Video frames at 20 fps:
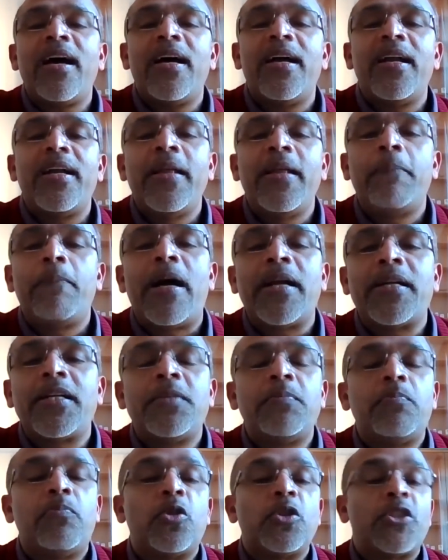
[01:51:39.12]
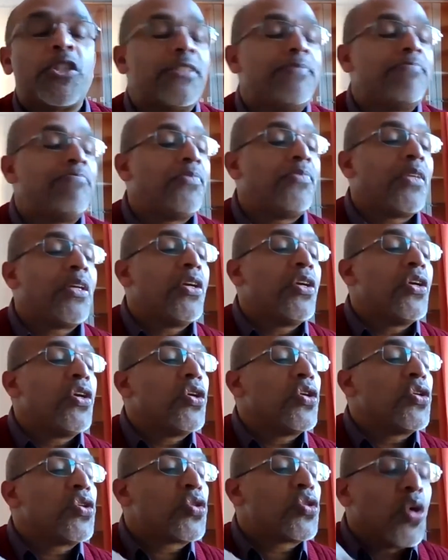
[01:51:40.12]
the departed portion.
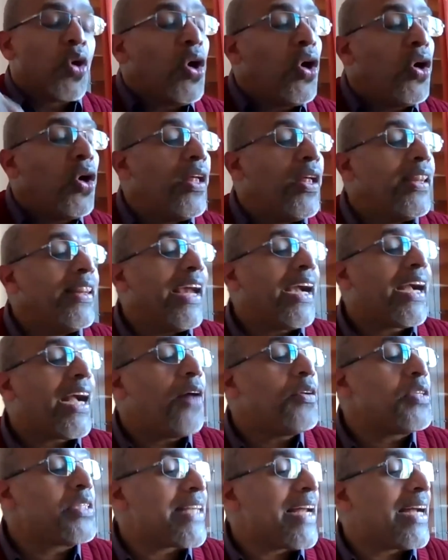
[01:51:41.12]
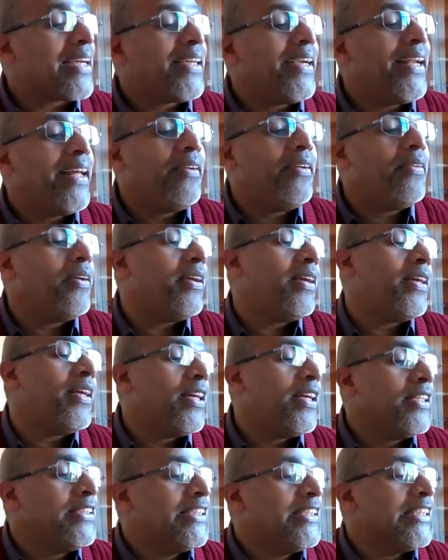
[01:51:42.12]
So they have started a,
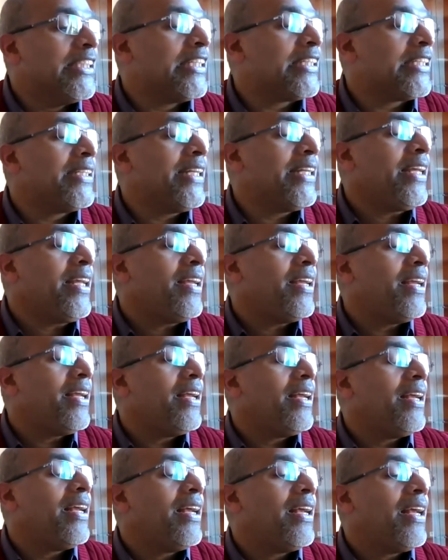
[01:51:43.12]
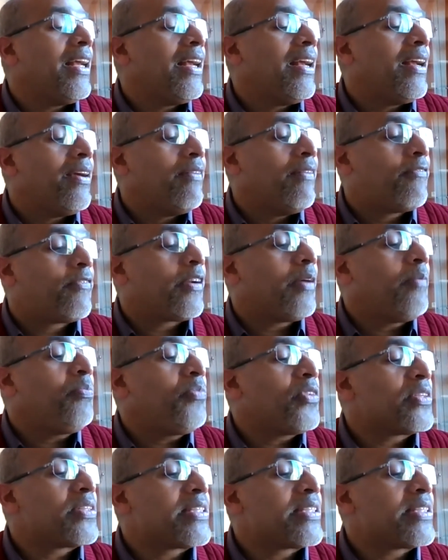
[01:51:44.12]
a journey from